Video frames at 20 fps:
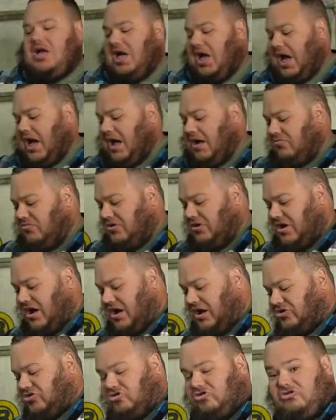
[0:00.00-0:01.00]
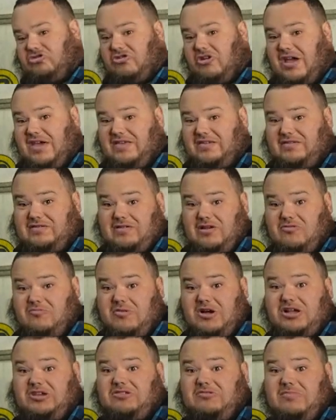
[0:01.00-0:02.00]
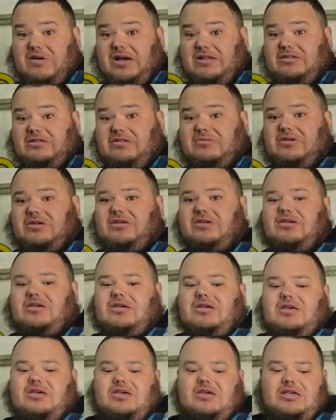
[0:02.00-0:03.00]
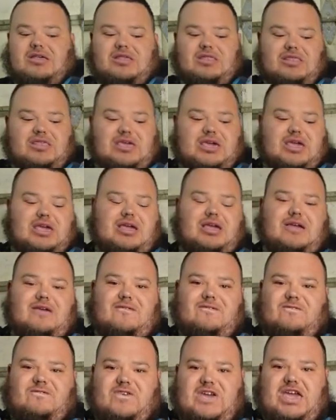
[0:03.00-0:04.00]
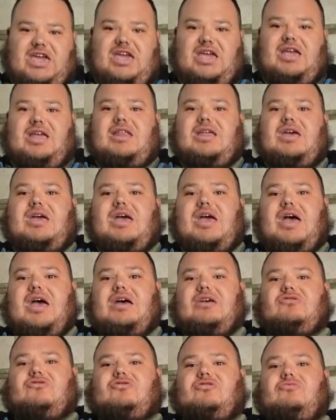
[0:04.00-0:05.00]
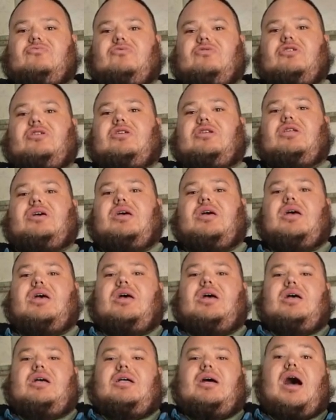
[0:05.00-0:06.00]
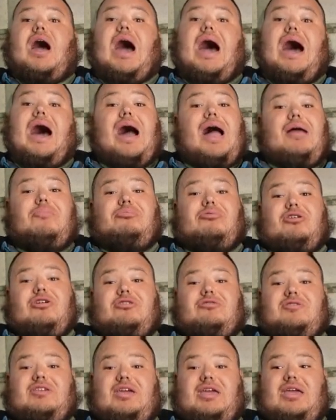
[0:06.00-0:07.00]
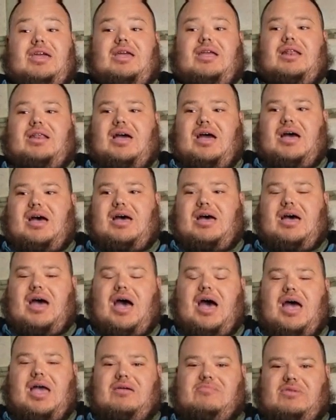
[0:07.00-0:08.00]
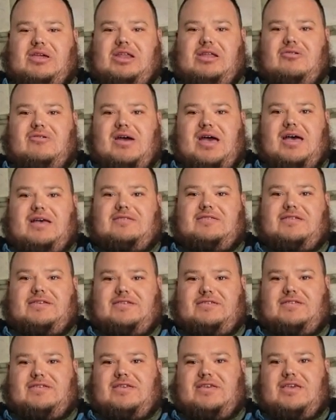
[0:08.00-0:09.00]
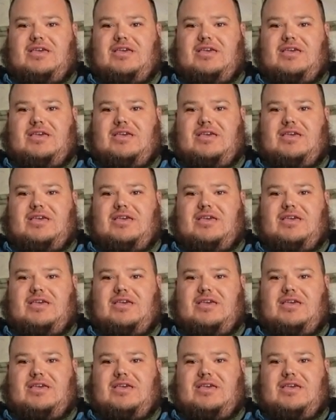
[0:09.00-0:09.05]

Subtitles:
I would not stress so much about the feed as you would high protein, high amino acids.